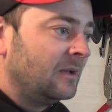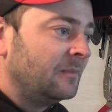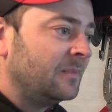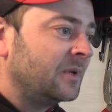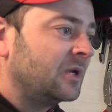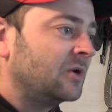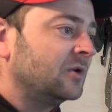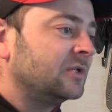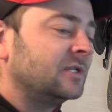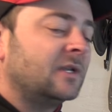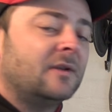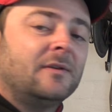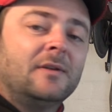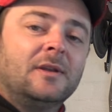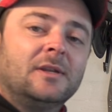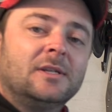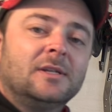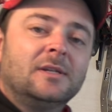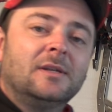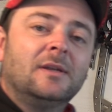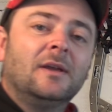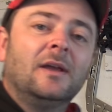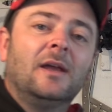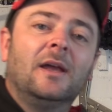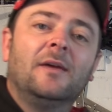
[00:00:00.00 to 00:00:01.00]
Because
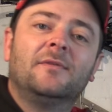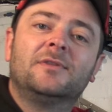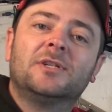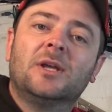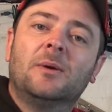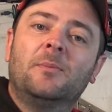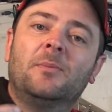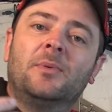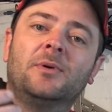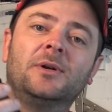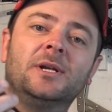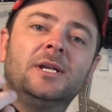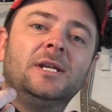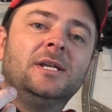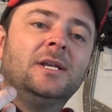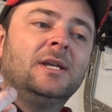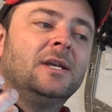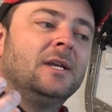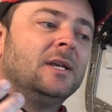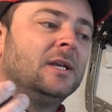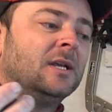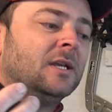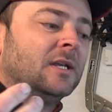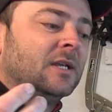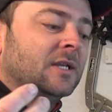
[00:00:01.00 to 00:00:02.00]
if
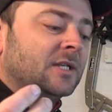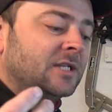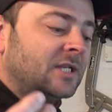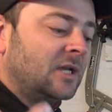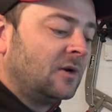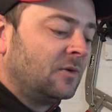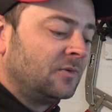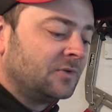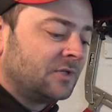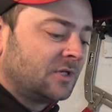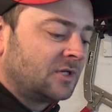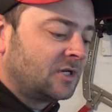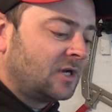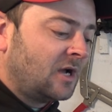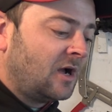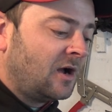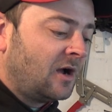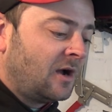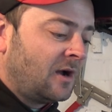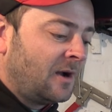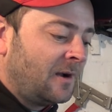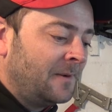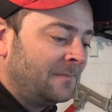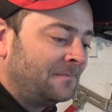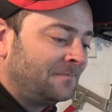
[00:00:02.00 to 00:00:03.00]
somebody sells a
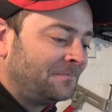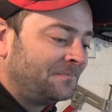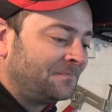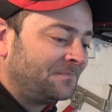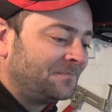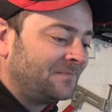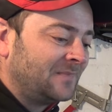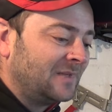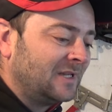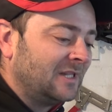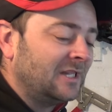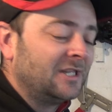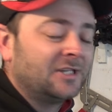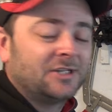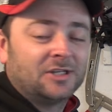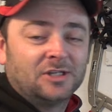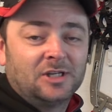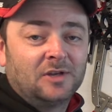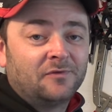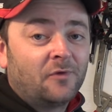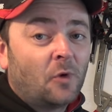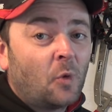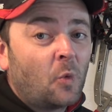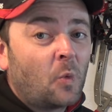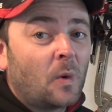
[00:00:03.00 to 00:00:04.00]
car,
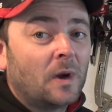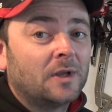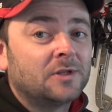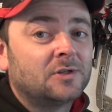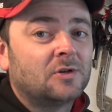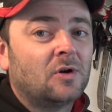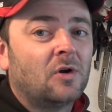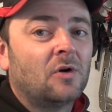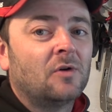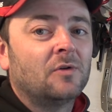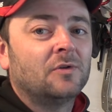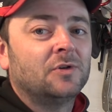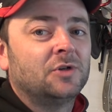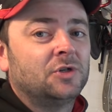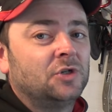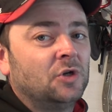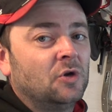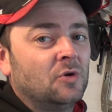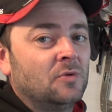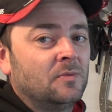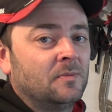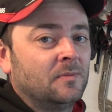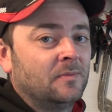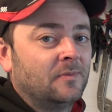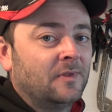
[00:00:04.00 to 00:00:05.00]
listen, you've always got to
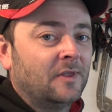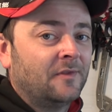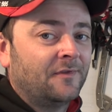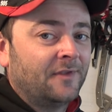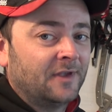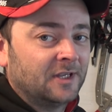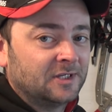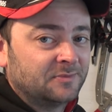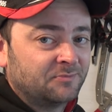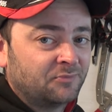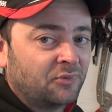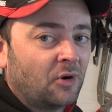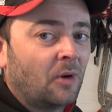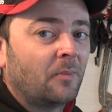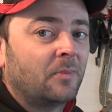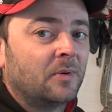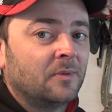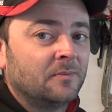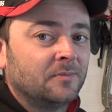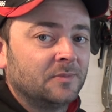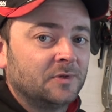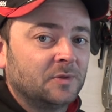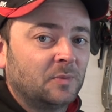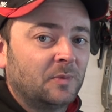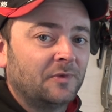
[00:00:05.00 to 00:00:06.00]
assume that there's
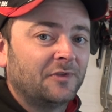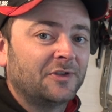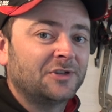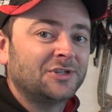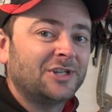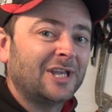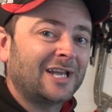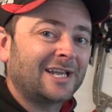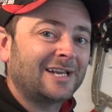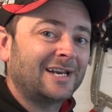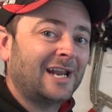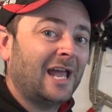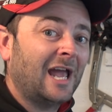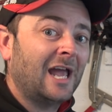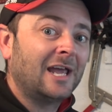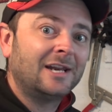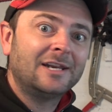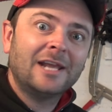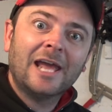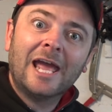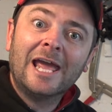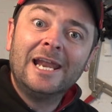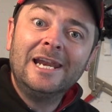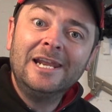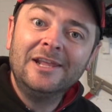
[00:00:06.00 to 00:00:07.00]
problems with a
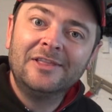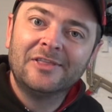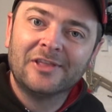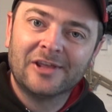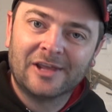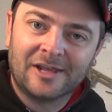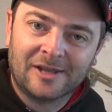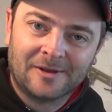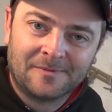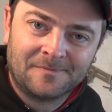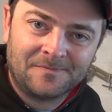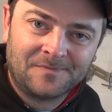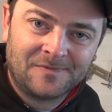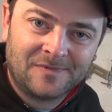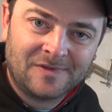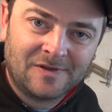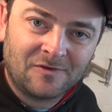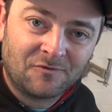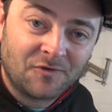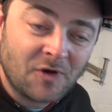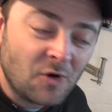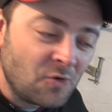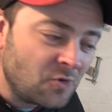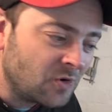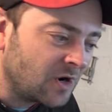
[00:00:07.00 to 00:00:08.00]
second-hand anything.
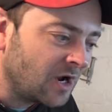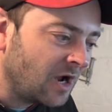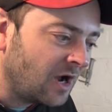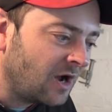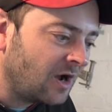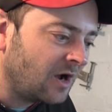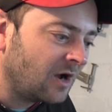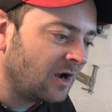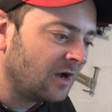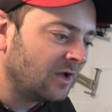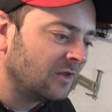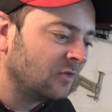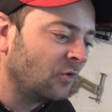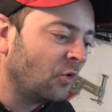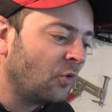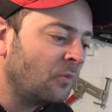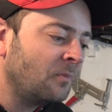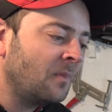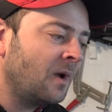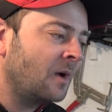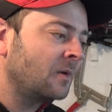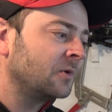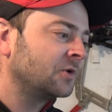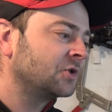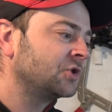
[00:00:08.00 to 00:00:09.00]
Real car,
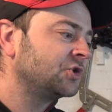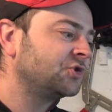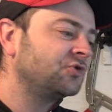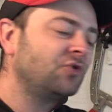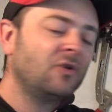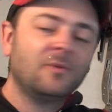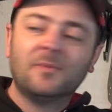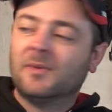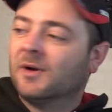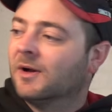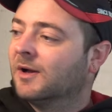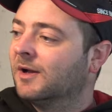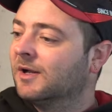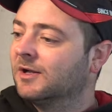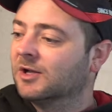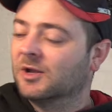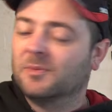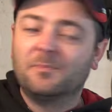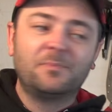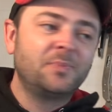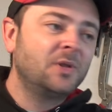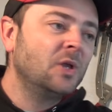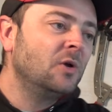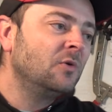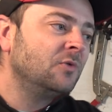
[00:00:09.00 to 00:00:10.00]
lawnmower, strimmer,
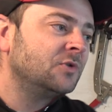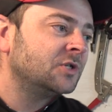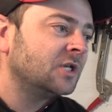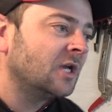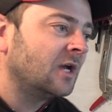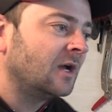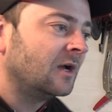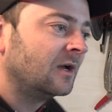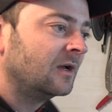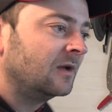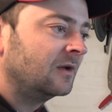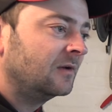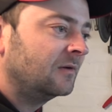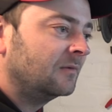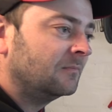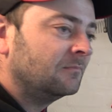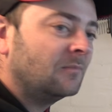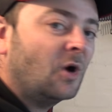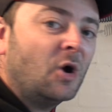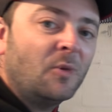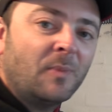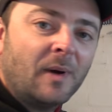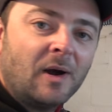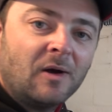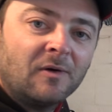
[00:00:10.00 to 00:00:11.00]
computer,
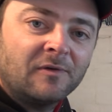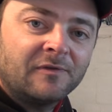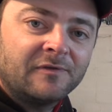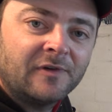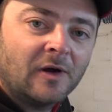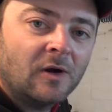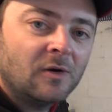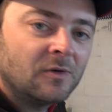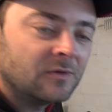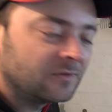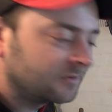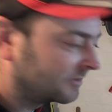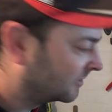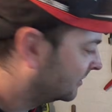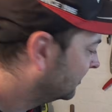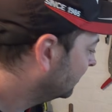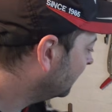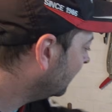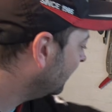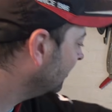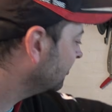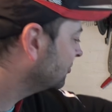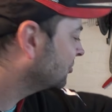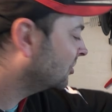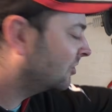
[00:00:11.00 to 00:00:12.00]
mobile phone,
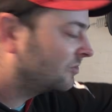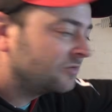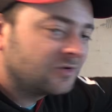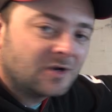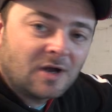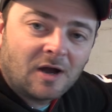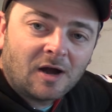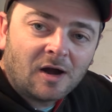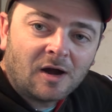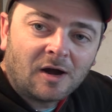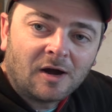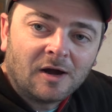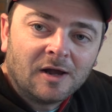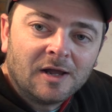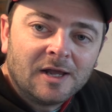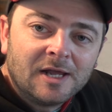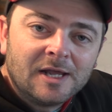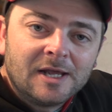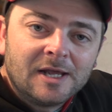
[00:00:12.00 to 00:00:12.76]
Nitro car.